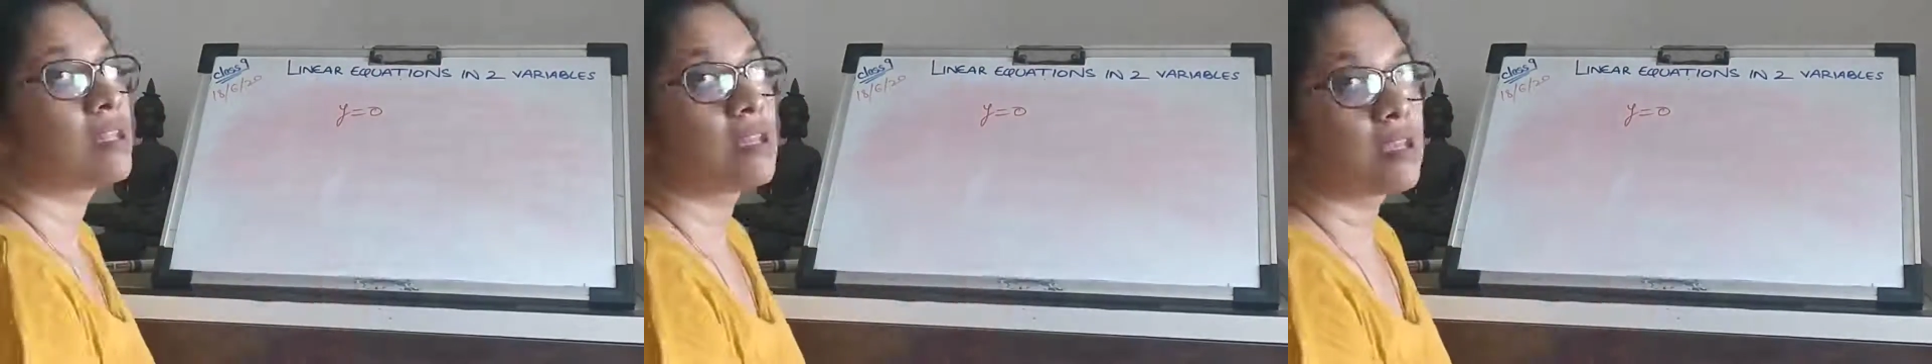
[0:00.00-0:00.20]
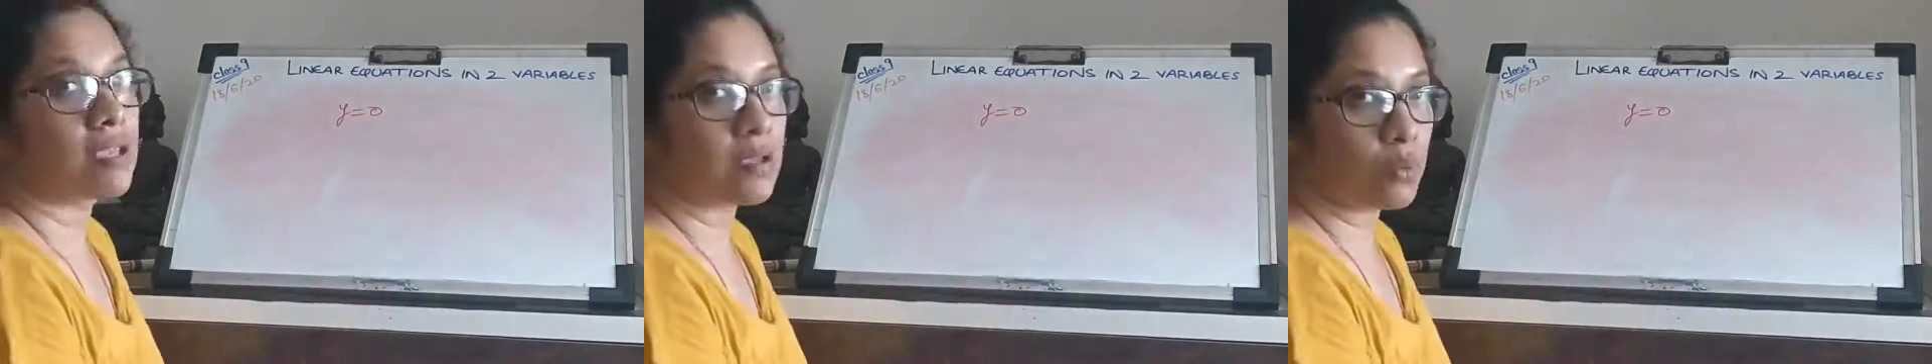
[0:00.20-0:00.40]

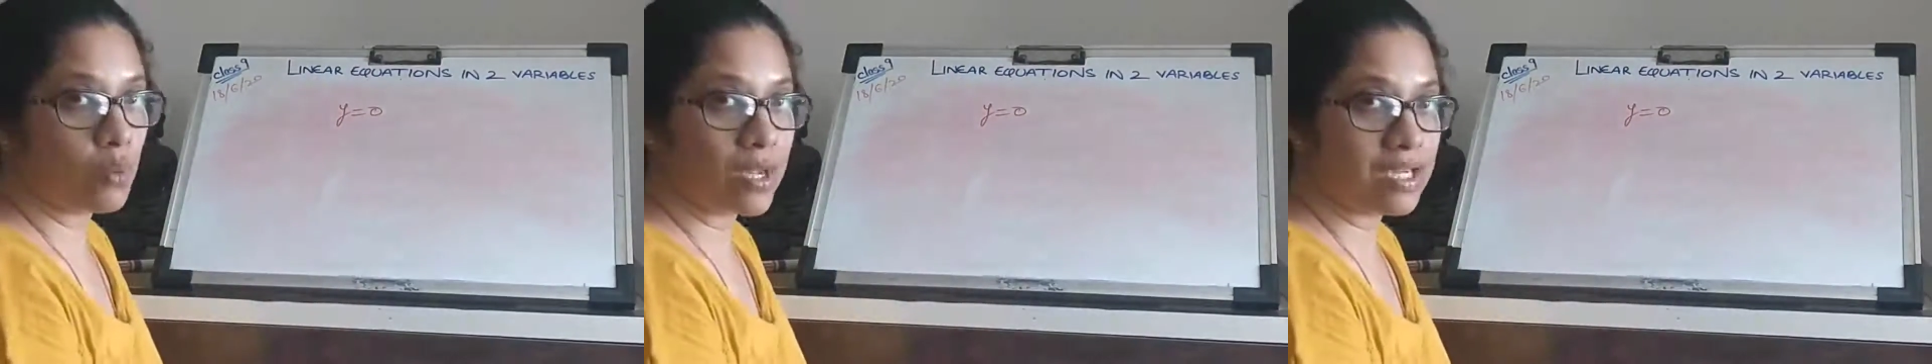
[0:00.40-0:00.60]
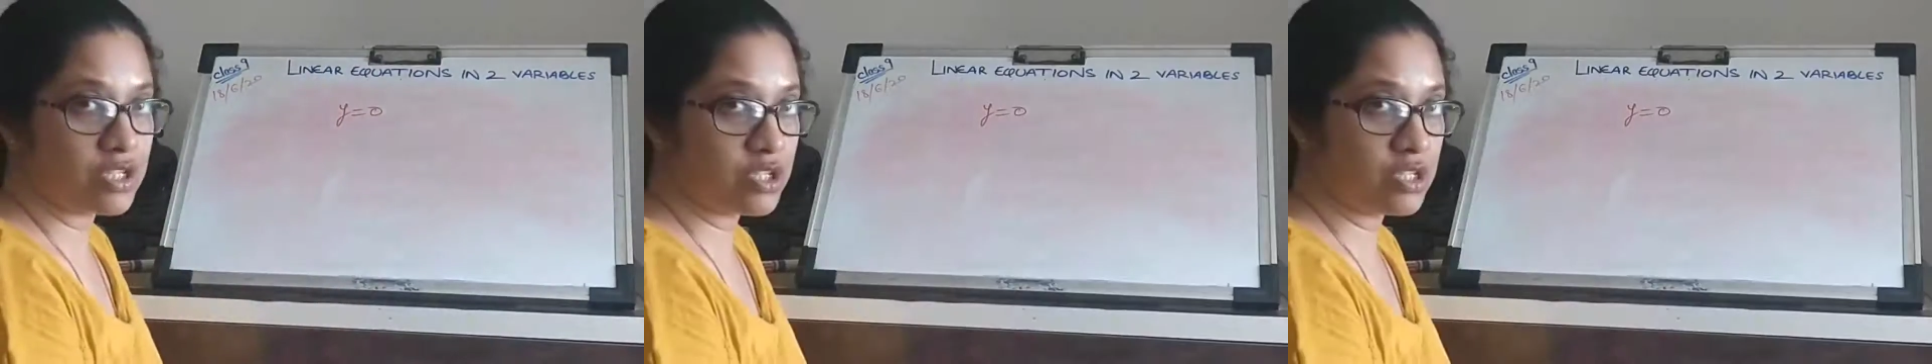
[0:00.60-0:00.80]

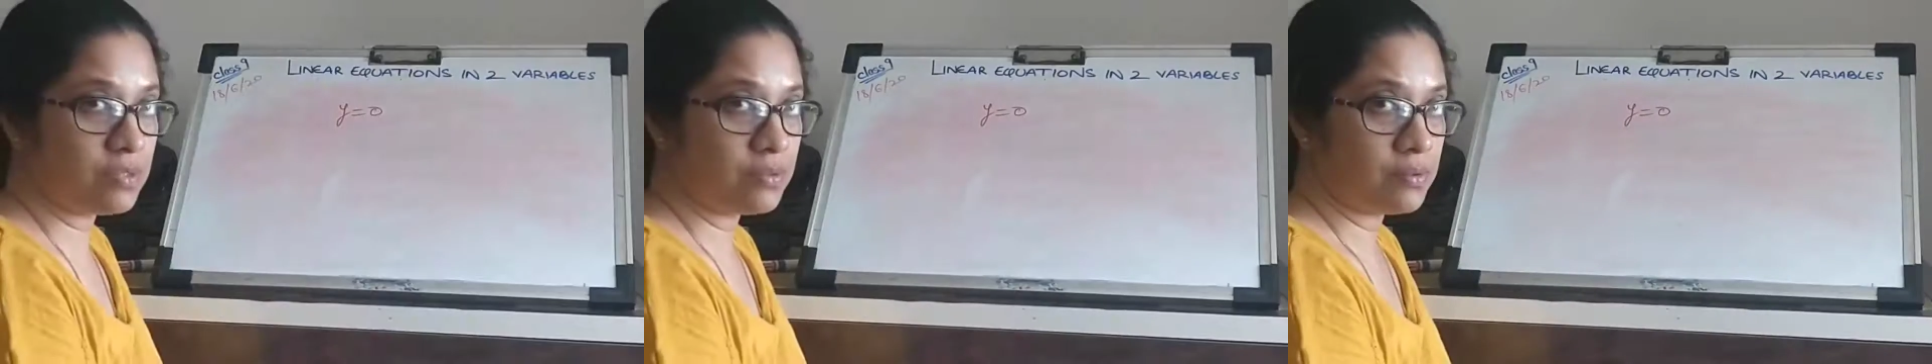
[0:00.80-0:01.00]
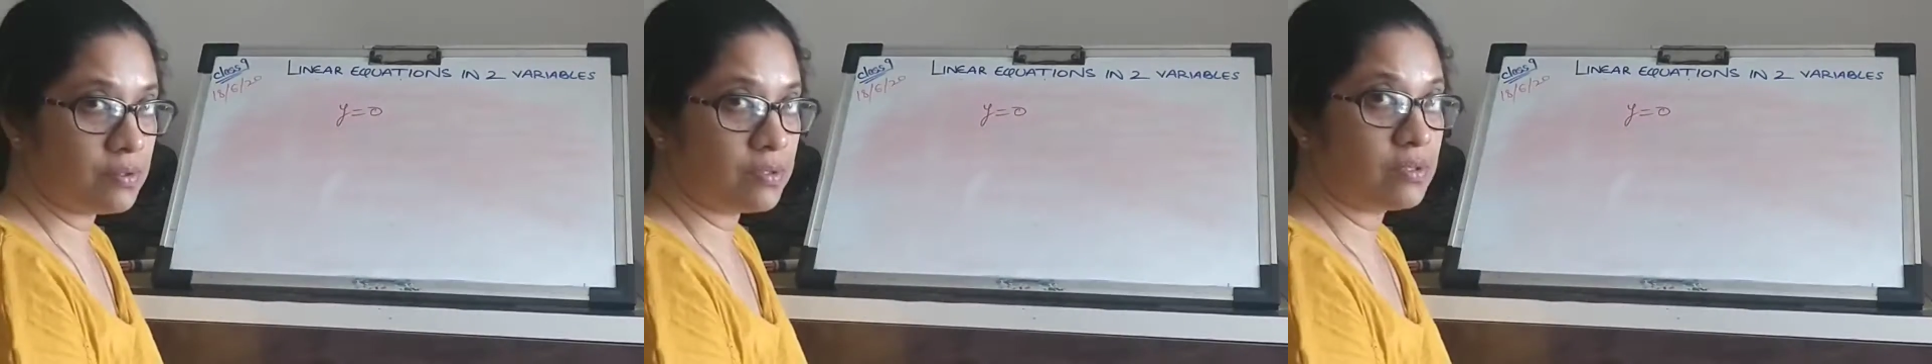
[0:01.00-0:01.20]
Equation
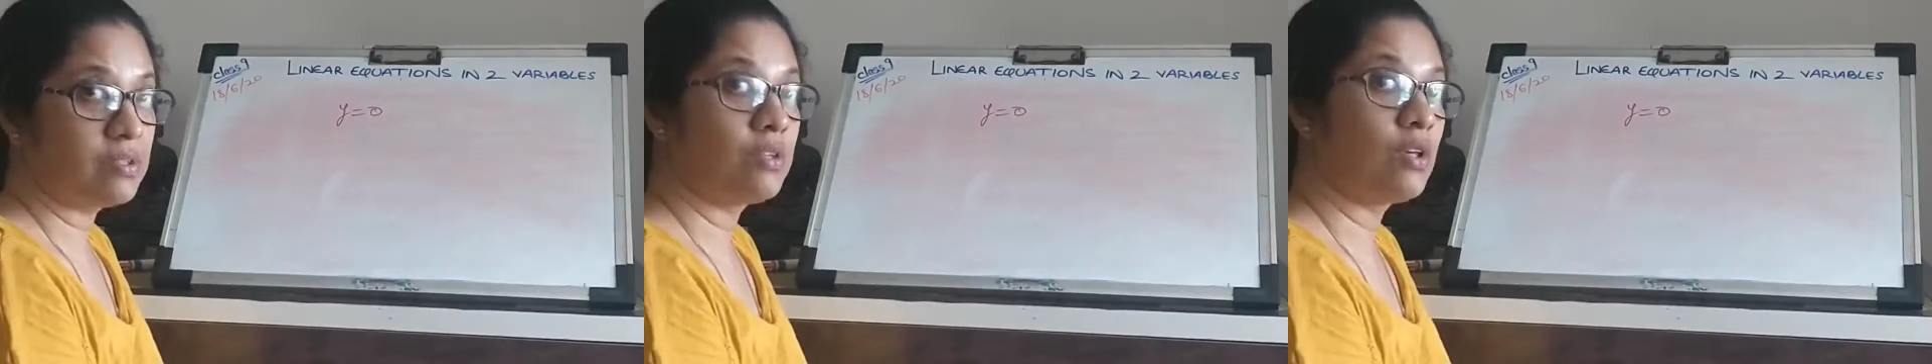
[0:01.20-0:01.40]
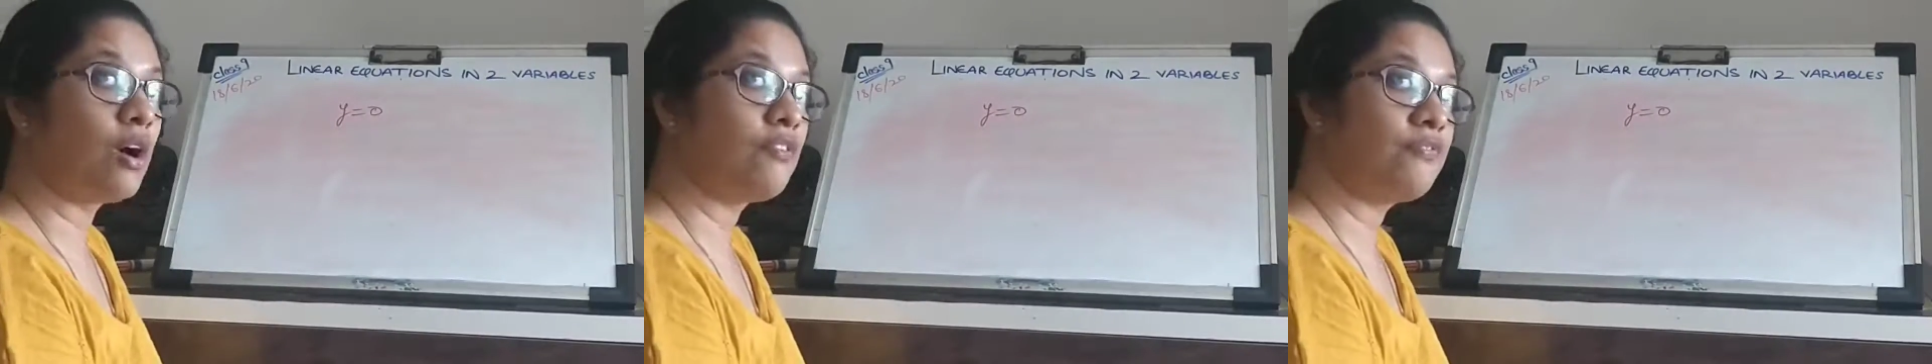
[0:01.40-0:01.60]

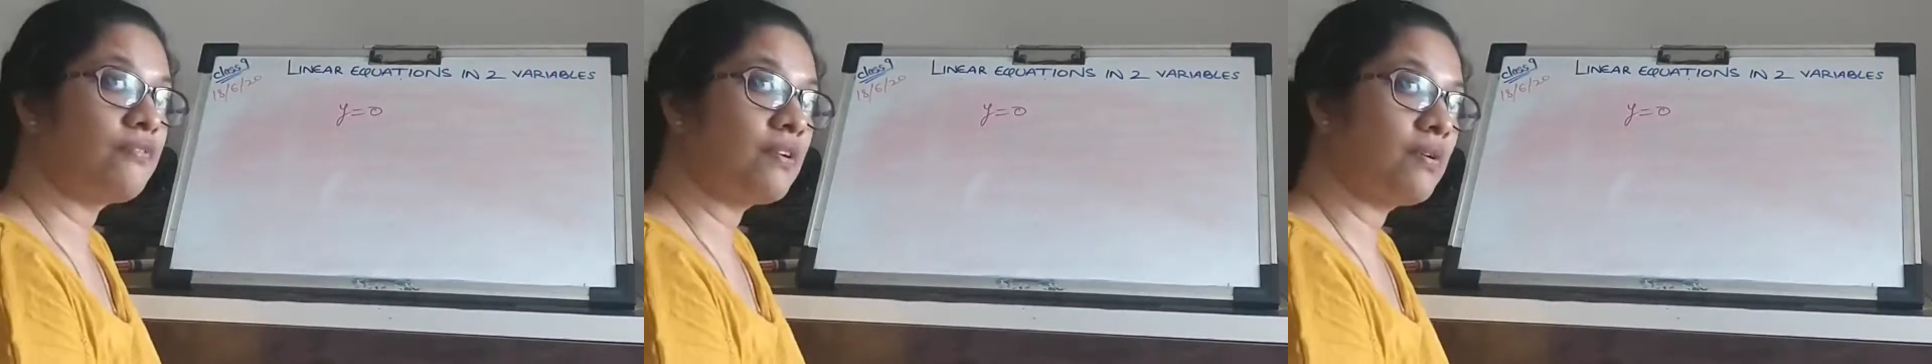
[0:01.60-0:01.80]
of